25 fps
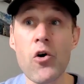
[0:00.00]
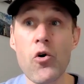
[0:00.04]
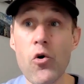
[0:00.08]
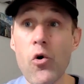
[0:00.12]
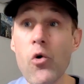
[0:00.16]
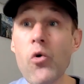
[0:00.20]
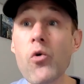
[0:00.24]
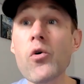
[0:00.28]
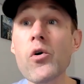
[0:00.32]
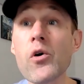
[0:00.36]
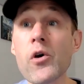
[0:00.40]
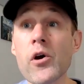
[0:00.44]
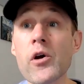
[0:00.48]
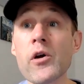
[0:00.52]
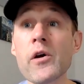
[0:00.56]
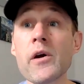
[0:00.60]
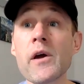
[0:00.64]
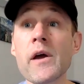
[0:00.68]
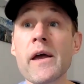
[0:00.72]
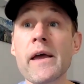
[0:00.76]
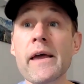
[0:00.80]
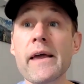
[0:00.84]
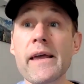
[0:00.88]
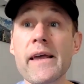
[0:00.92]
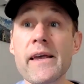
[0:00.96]
Or
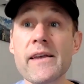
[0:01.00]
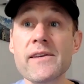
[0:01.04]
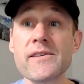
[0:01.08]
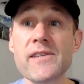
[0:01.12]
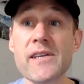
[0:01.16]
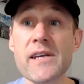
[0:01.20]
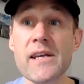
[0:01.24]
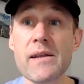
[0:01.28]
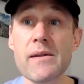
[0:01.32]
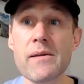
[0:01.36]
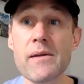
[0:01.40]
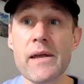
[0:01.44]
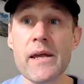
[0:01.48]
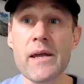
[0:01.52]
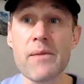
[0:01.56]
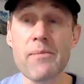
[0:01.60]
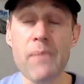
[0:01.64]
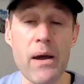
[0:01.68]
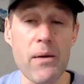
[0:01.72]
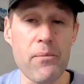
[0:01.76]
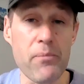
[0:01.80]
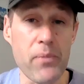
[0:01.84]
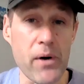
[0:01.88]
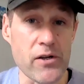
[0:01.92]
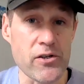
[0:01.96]
is it in
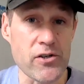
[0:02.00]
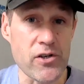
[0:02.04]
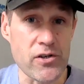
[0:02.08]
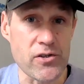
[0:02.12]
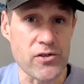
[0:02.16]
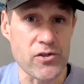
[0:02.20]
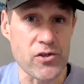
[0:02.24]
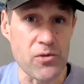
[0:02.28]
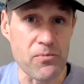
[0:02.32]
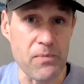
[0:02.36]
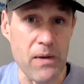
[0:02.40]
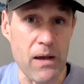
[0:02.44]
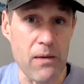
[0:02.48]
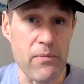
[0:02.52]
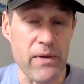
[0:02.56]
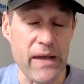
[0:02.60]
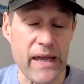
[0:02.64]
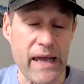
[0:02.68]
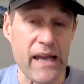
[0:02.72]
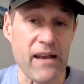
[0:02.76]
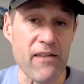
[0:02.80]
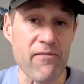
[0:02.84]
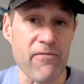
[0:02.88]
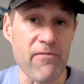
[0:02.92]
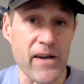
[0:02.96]
my budget to maybe
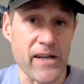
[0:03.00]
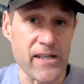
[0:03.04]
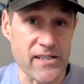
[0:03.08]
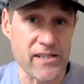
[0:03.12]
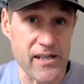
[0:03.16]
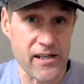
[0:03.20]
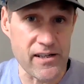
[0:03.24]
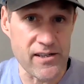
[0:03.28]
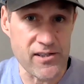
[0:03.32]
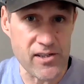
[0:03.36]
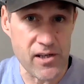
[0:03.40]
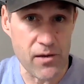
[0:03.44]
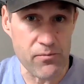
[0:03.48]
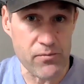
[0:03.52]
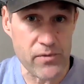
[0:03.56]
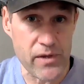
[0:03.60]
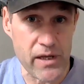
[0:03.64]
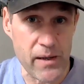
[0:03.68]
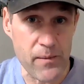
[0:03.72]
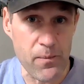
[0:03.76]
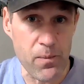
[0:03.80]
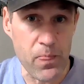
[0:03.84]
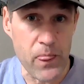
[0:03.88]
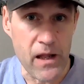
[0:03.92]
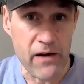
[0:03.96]
invest in
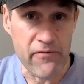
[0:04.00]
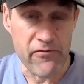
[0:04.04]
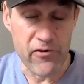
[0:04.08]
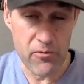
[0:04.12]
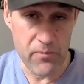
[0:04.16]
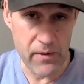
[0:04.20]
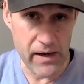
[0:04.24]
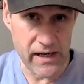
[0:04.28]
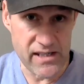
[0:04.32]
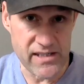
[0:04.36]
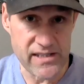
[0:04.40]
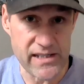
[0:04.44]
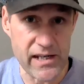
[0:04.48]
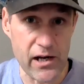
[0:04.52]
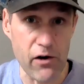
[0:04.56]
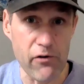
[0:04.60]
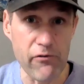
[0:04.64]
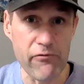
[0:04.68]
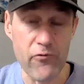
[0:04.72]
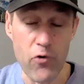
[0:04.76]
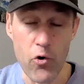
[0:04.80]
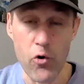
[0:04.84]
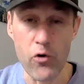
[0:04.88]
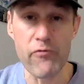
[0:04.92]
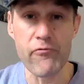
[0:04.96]
something for
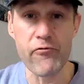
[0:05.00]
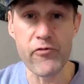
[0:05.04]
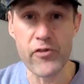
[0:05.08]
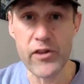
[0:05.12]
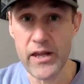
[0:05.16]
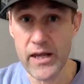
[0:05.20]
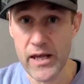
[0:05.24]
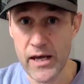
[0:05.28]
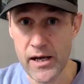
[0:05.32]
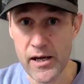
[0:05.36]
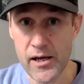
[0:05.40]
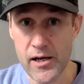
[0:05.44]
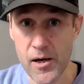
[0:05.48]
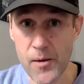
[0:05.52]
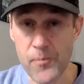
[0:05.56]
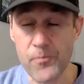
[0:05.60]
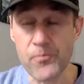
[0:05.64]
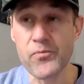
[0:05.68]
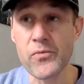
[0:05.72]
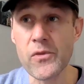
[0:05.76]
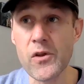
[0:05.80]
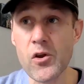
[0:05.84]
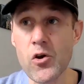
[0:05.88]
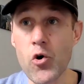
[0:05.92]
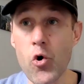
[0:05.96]
myself or for the
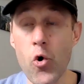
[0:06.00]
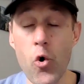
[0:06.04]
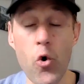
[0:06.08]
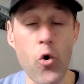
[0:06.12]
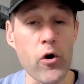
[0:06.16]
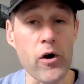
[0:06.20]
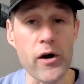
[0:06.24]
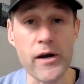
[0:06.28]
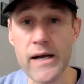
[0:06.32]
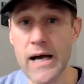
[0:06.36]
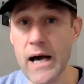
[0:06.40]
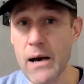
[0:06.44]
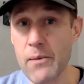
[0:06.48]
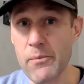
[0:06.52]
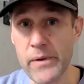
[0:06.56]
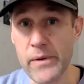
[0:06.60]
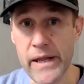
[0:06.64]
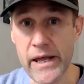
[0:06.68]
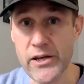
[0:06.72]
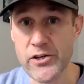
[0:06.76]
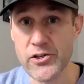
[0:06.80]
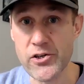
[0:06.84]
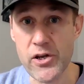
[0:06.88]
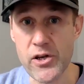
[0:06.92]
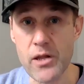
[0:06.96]
income, or a
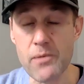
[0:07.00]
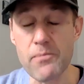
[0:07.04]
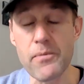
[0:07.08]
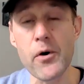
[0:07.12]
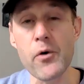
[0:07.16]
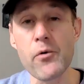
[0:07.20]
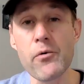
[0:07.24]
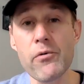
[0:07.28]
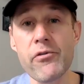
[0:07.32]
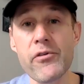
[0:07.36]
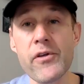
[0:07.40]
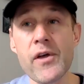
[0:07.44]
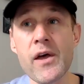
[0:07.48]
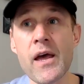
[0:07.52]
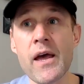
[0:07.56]
combination of the both?